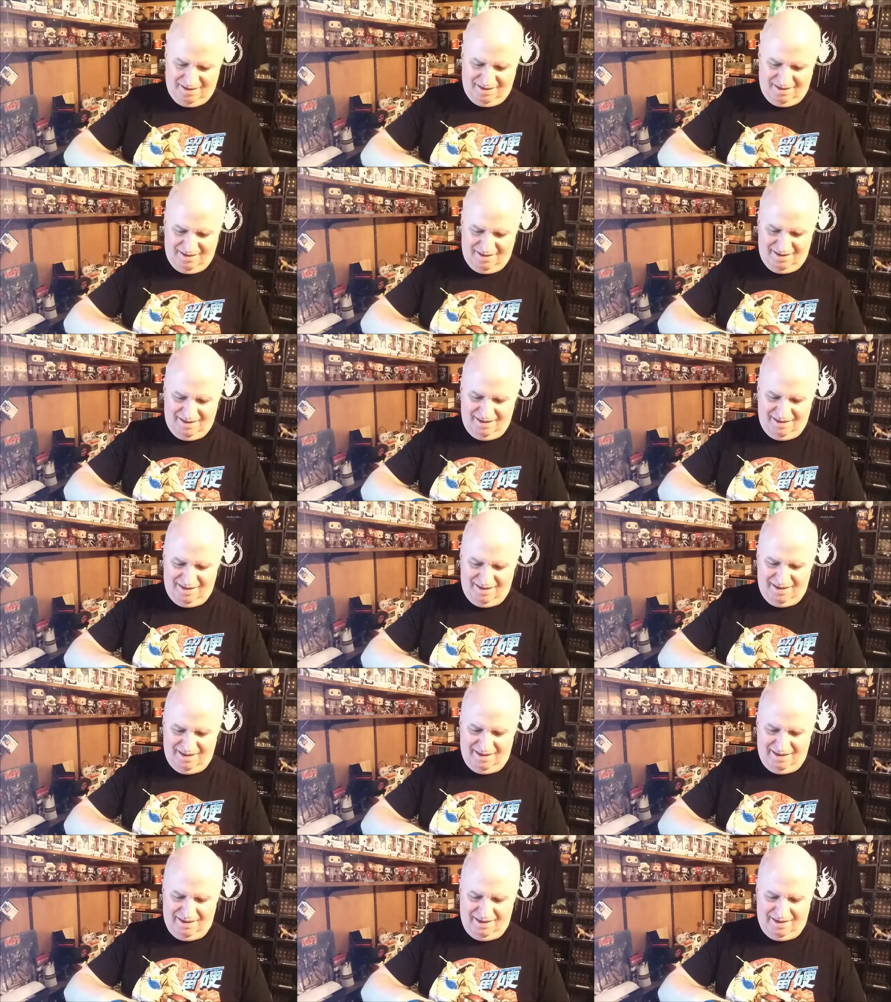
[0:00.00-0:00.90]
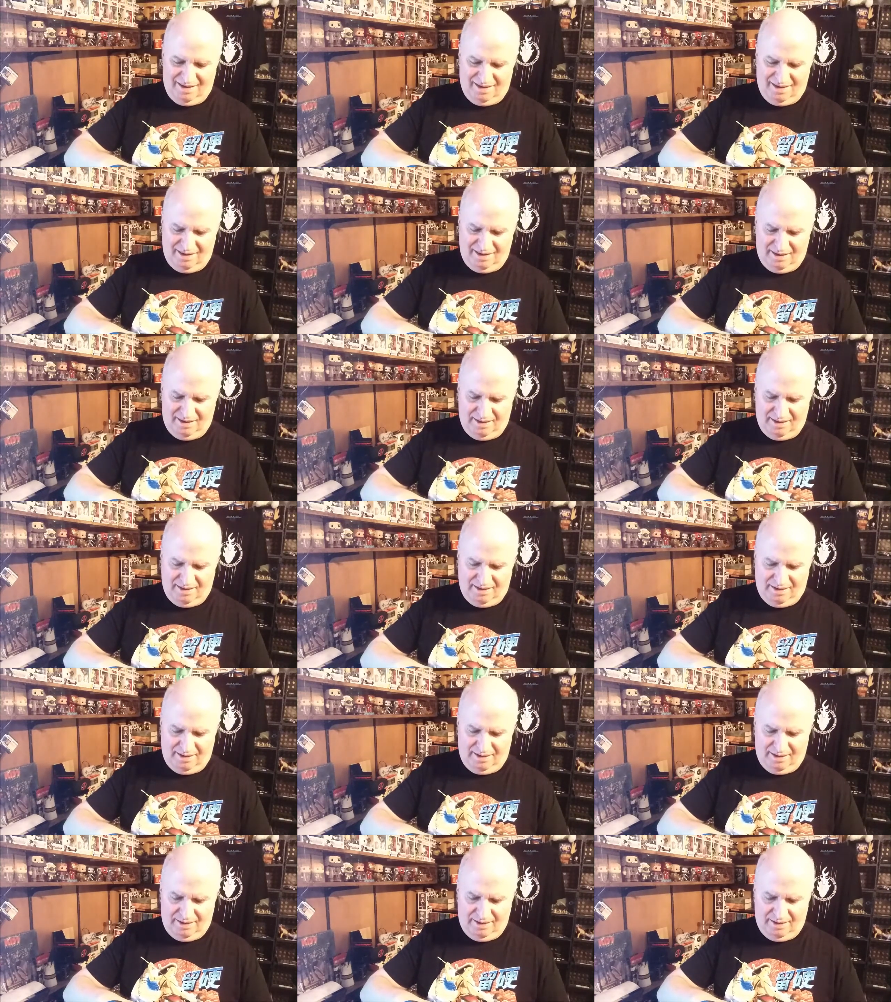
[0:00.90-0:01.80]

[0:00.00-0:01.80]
(no one is talking)